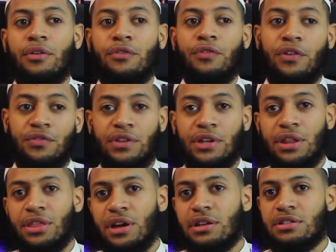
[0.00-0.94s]

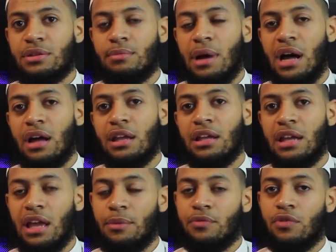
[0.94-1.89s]
15,000,
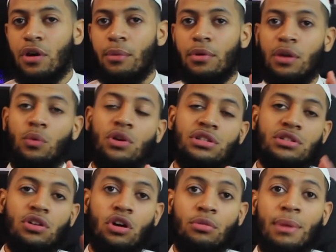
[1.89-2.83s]
it
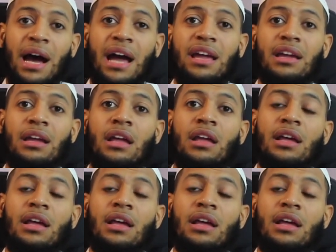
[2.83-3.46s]
was on my